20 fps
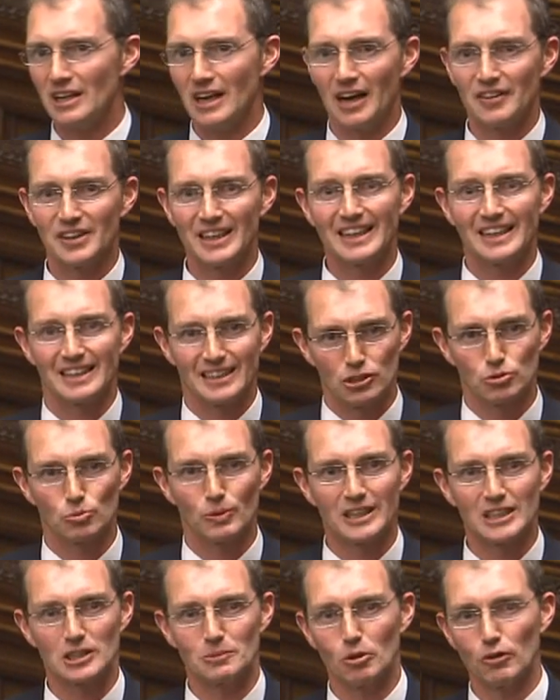I think it is
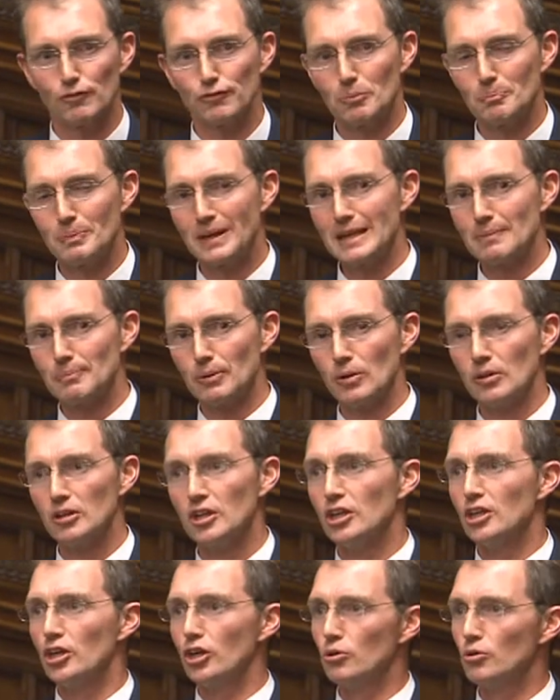reasonable for people
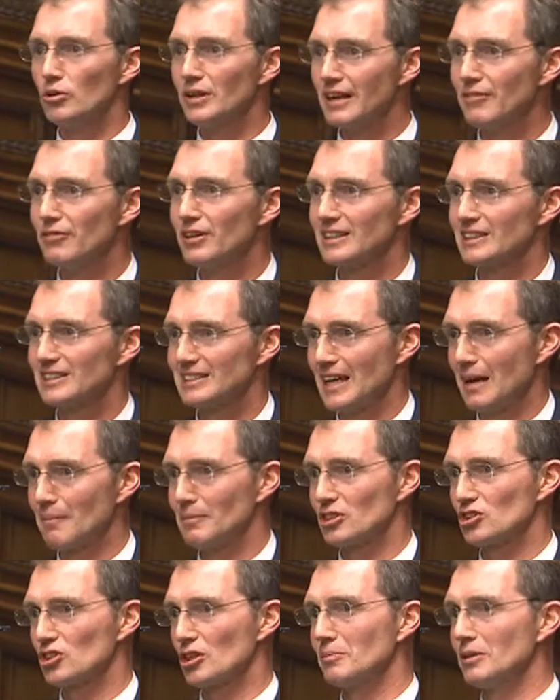who live in
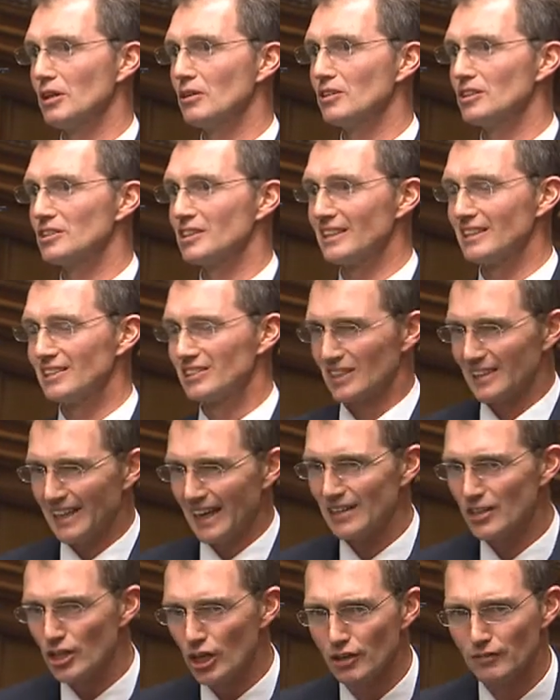established communities to
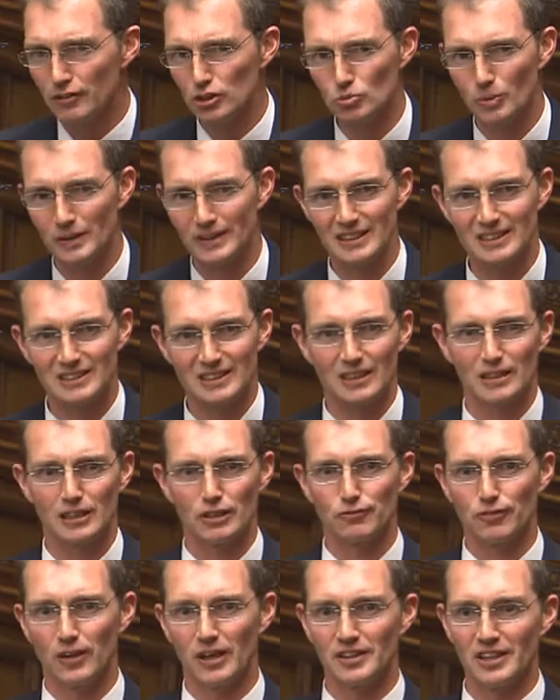get nervous when they
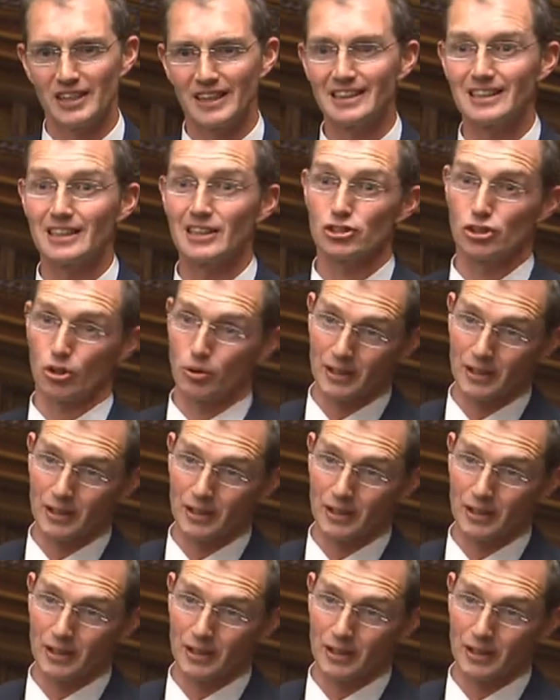suddenly find that English,